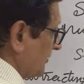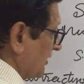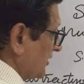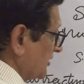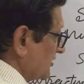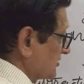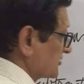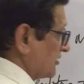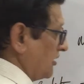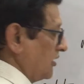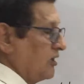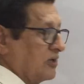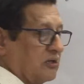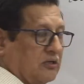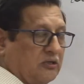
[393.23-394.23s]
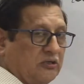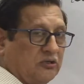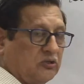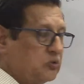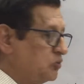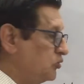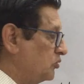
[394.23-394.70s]
minus r
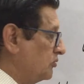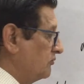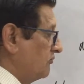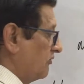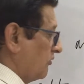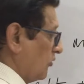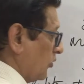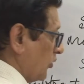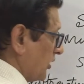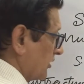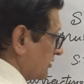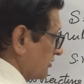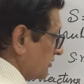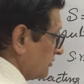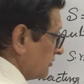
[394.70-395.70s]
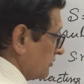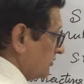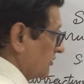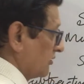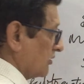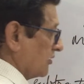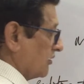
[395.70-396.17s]
into what?
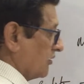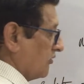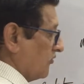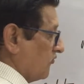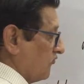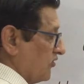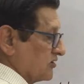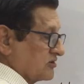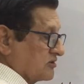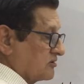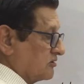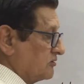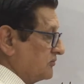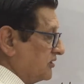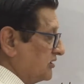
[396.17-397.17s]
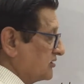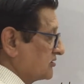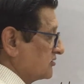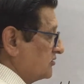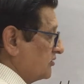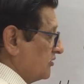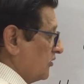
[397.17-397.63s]
First term
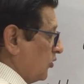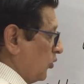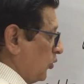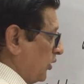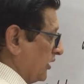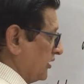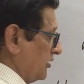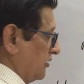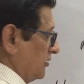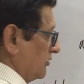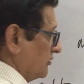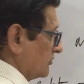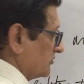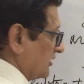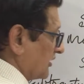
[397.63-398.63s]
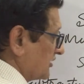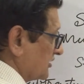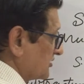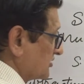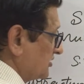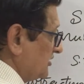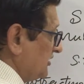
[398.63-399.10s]
is 1, that
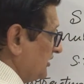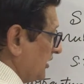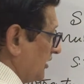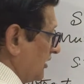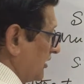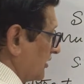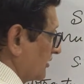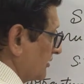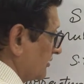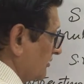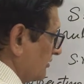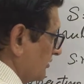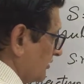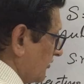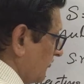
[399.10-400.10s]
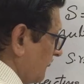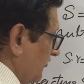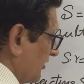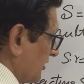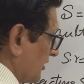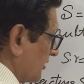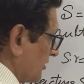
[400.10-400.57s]
is dr,
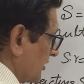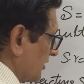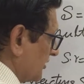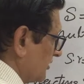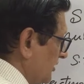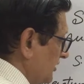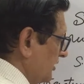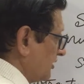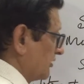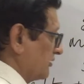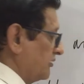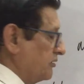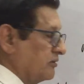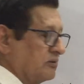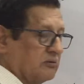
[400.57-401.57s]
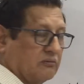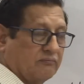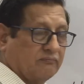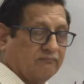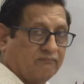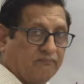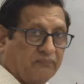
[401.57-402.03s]
we can write dr here,
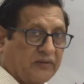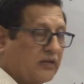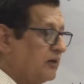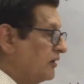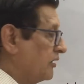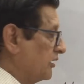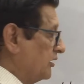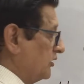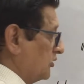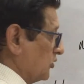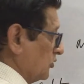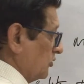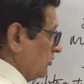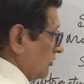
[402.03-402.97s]
into